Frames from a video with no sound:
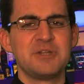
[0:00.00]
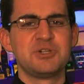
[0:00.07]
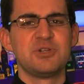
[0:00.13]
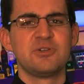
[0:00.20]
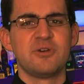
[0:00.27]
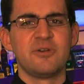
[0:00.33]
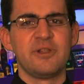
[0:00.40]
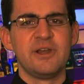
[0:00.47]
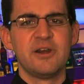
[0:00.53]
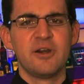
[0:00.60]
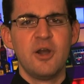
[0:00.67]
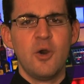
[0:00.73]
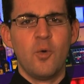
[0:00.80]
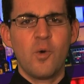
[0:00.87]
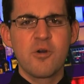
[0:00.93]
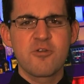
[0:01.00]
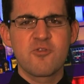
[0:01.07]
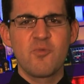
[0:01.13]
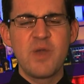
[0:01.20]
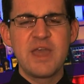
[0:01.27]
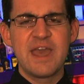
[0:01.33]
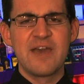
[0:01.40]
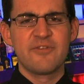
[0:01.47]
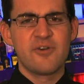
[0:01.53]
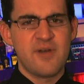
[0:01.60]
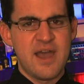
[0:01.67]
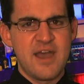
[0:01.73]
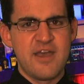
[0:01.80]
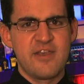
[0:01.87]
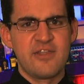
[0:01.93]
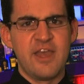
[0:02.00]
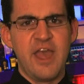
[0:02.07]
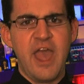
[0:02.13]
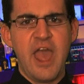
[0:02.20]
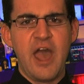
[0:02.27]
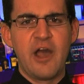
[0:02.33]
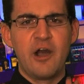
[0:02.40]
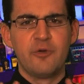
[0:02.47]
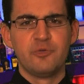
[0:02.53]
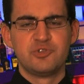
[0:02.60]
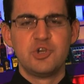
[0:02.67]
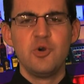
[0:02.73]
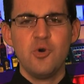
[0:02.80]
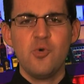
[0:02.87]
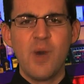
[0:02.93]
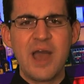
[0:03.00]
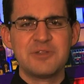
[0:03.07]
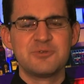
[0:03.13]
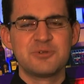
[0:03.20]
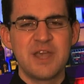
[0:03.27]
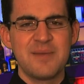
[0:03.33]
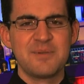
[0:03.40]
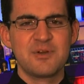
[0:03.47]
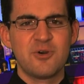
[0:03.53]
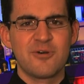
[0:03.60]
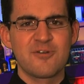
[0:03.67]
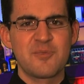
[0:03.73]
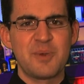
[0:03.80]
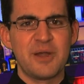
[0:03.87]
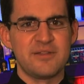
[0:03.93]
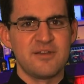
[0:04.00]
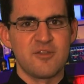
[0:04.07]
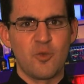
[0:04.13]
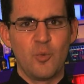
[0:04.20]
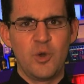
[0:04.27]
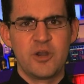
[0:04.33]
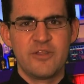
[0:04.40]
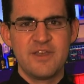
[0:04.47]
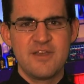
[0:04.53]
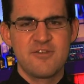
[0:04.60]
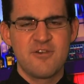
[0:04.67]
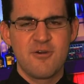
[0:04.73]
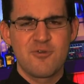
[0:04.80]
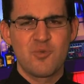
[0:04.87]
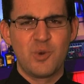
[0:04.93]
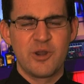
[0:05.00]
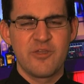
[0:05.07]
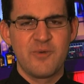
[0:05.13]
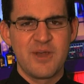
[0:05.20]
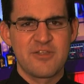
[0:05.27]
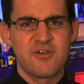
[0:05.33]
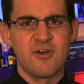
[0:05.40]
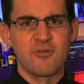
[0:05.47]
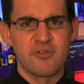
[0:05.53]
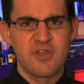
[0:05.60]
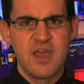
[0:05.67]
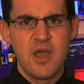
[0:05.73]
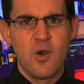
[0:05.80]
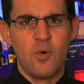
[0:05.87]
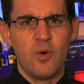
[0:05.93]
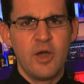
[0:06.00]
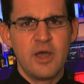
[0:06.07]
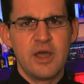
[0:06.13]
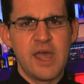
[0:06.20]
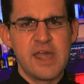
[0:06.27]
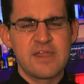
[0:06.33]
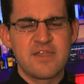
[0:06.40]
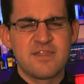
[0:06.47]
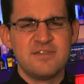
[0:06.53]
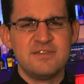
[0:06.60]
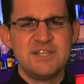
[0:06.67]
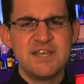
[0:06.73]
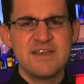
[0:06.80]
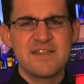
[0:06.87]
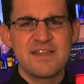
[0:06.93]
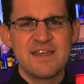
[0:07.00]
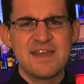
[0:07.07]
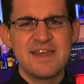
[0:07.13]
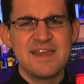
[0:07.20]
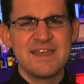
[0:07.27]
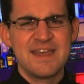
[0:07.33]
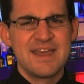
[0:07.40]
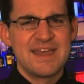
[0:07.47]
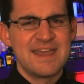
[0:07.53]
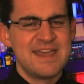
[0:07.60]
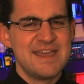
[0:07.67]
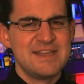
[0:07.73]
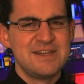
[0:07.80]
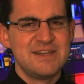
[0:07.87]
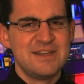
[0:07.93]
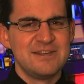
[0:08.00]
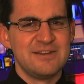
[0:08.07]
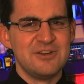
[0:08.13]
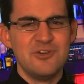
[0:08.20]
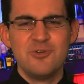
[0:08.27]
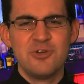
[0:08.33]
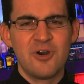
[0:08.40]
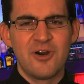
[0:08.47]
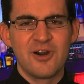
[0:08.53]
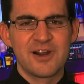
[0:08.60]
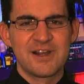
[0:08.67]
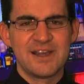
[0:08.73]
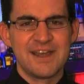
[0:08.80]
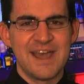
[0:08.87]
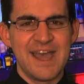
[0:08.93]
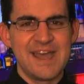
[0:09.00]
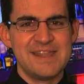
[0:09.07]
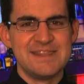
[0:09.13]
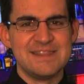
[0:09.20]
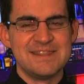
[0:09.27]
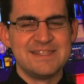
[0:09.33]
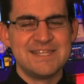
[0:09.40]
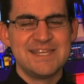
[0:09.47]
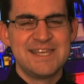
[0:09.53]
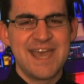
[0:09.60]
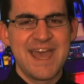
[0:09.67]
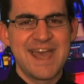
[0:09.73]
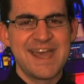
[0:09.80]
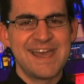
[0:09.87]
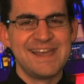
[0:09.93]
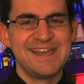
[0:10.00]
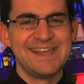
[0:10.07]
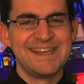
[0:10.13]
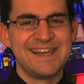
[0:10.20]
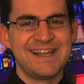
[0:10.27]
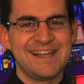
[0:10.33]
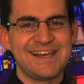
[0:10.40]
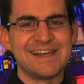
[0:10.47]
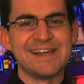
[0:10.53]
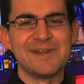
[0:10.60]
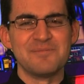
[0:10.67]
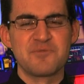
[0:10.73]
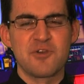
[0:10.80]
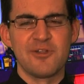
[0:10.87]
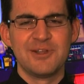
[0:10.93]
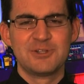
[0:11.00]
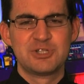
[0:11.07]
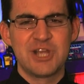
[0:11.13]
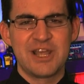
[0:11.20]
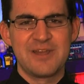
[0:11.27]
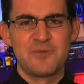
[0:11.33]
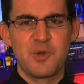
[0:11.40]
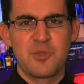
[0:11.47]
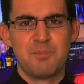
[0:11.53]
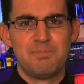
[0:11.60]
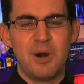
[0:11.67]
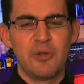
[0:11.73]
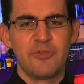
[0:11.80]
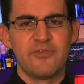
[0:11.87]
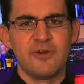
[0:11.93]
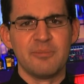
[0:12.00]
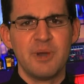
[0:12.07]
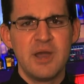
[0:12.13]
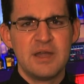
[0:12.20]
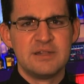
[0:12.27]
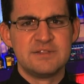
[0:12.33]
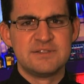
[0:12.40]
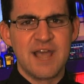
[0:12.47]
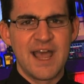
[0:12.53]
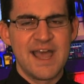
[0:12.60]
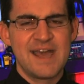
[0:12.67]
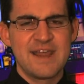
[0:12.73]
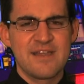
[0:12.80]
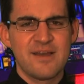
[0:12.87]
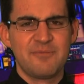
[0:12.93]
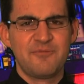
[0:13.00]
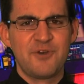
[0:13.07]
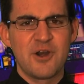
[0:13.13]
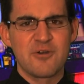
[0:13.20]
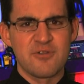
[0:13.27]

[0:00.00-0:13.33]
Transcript: mentioned earlier, Worst Week Ever has two entertainment correspondents, one on the East Coast, one on the West Coast. It's DZ in New York and DK in LA. So let's check in with both of them Diana's up